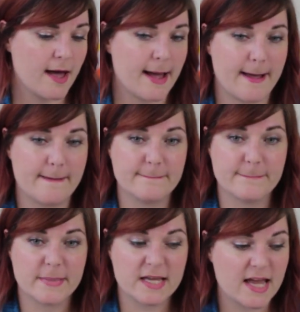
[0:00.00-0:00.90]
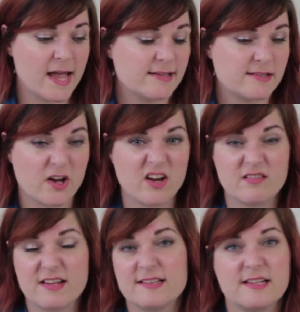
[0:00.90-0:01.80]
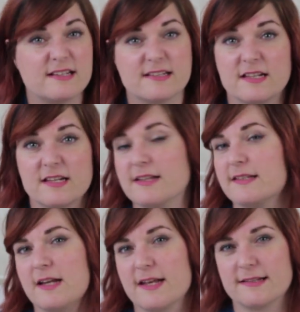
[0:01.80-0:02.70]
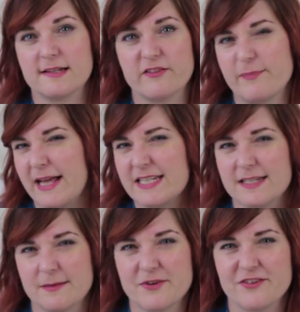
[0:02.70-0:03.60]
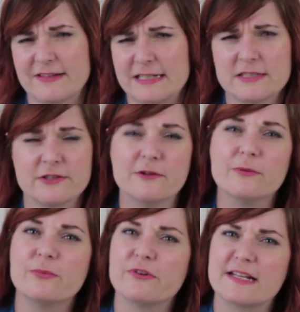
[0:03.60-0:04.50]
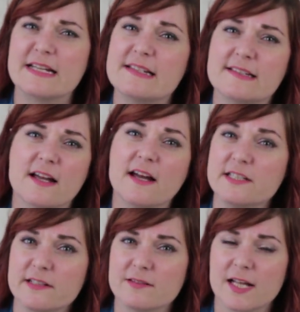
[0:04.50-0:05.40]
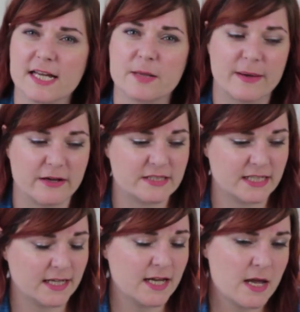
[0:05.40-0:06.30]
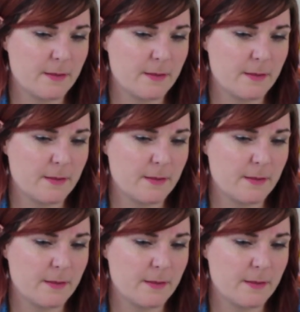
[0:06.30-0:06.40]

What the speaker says: Yeah, so it's a nice enough pattern. I'm not really sure what it is that I don't like about it.